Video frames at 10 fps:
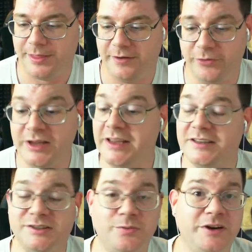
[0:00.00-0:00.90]
If we can get
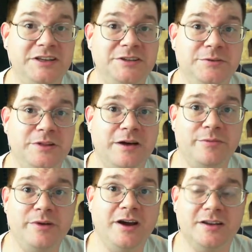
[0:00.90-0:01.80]
to 22, that would
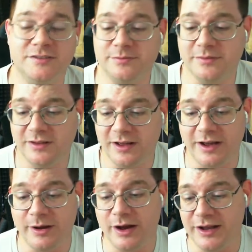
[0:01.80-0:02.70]
be awesome.
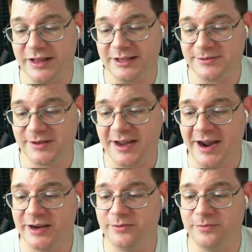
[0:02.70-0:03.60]
I, I that's
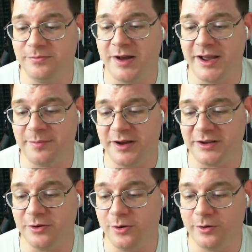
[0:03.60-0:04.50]
kind of my my
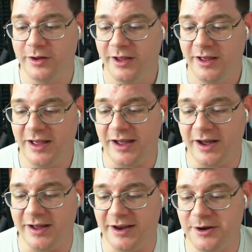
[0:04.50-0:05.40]
goal. Uh,
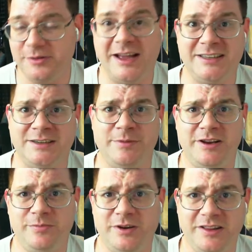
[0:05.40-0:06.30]
I know last time I
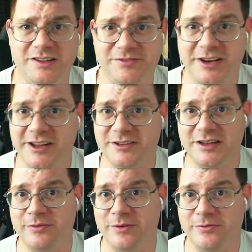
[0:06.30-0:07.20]
did one of these videos, I
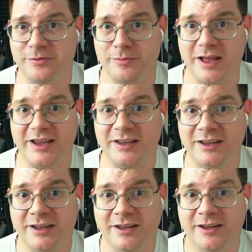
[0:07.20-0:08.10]
went from like
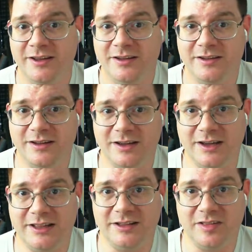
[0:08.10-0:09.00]
uh, I
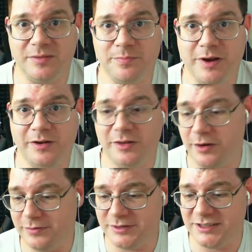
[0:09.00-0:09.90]
think like barely
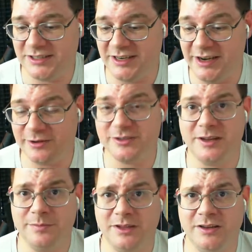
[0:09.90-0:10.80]
over 16 or
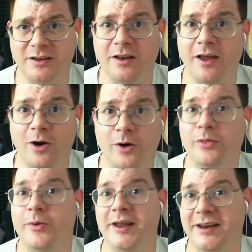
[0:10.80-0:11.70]
something, all the
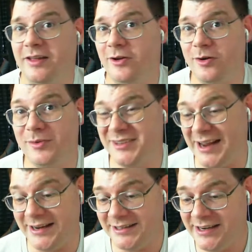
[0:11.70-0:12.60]
way into like almost
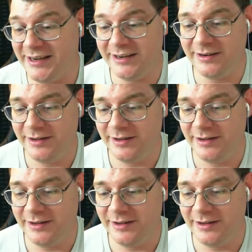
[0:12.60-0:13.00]
18.